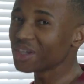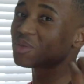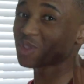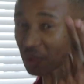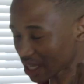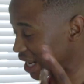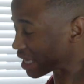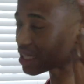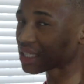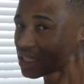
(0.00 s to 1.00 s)
It's
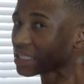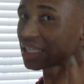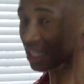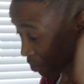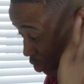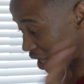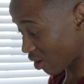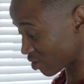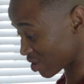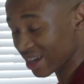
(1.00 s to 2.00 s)
like,
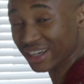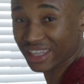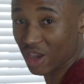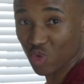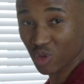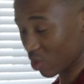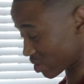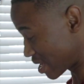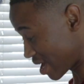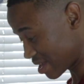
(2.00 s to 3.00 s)

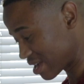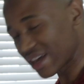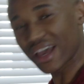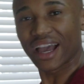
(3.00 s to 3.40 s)
yay,